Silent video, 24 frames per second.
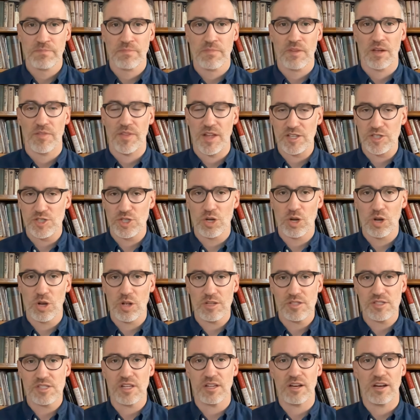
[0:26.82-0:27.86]
That's the
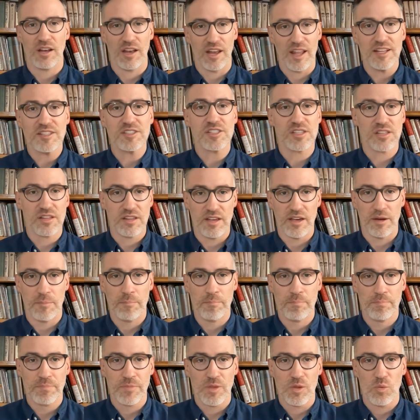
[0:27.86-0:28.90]
clause that lets
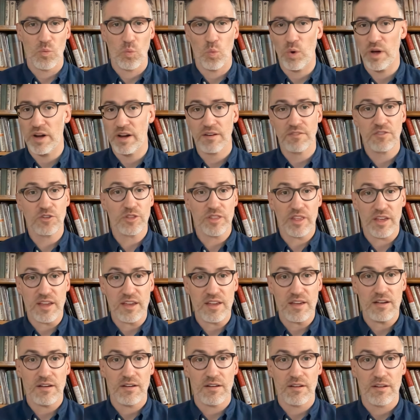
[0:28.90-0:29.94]
them, whenever
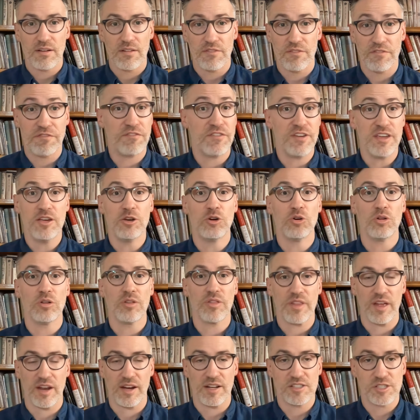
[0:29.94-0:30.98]
they feel
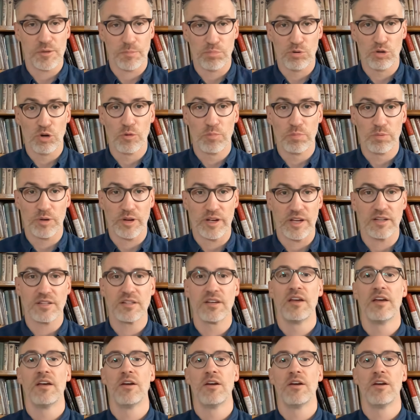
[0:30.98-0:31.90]
that it's appropriate,